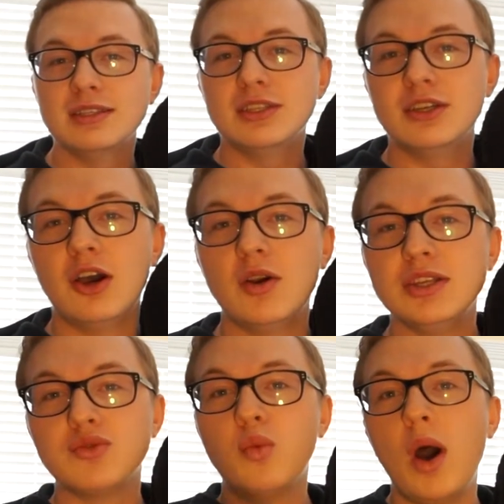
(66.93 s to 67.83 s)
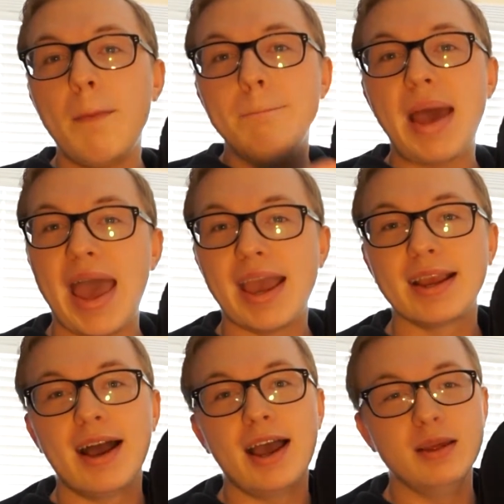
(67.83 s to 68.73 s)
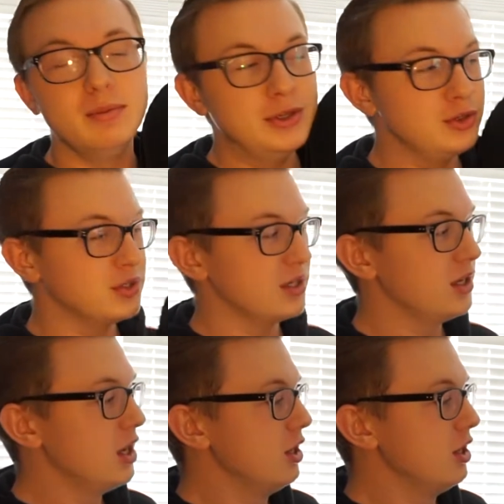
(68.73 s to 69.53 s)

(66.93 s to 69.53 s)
need to know is what bag I am using.